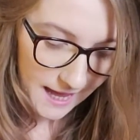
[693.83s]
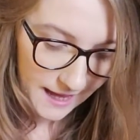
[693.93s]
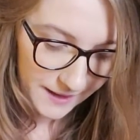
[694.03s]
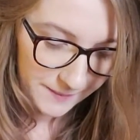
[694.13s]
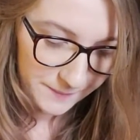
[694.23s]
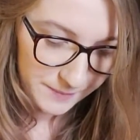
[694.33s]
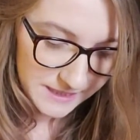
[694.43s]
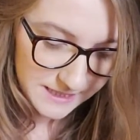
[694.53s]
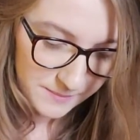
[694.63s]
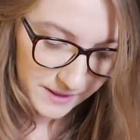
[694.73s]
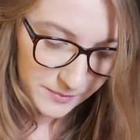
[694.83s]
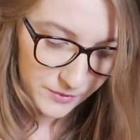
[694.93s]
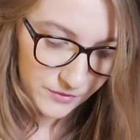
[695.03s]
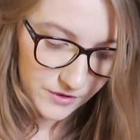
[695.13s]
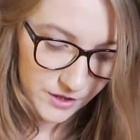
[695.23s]
But some
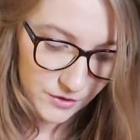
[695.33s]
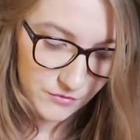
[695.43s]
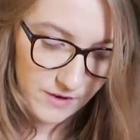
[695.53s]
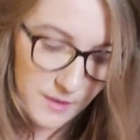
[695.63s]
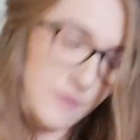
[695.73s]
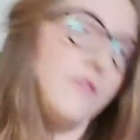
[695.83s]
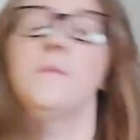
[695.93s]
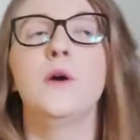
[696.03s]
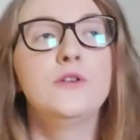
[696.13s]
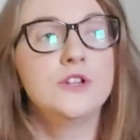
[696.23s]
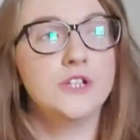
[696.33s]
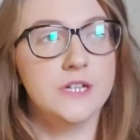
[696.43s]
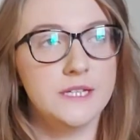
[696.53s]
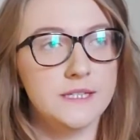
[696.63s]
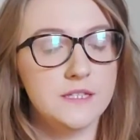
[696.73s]
people, you know, the realm of
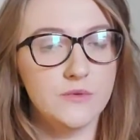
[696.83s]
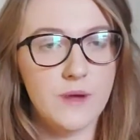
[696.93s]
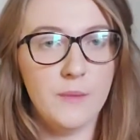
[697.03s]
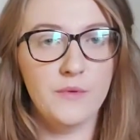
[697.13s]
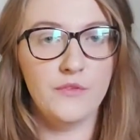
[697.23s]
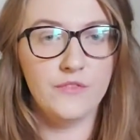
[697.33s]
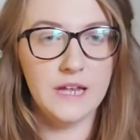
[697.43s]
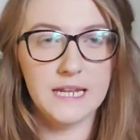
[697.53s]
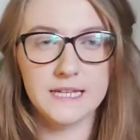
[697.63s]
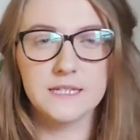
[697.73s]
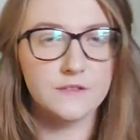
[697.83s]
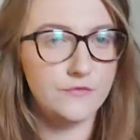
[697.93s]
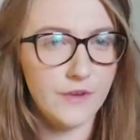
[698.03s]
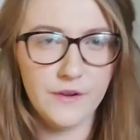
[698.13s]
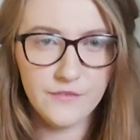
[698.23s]
emotions, the realm of feelings is
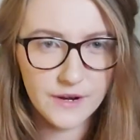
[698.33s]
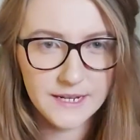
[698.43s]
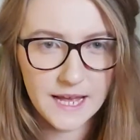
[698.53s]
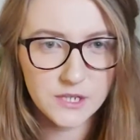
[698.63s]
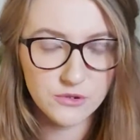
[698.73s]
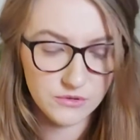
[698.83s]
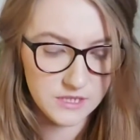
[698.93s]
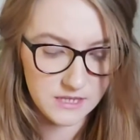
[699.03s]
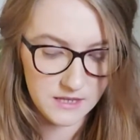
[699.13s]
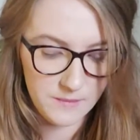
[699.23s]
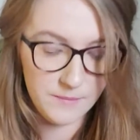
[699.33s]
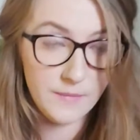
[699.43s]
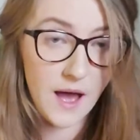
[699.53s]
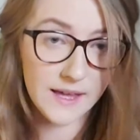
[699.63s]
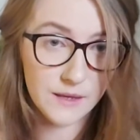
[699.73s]
very, very natural to them.
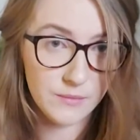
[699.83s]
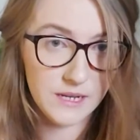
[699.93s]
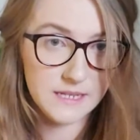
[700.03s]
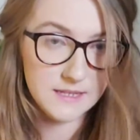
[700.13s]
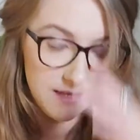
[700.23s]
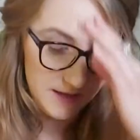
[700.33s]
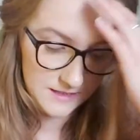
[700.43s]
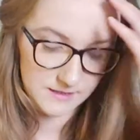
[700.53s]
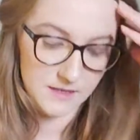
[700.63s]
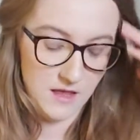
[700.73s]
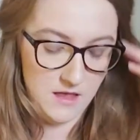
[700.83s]
I can relate to this.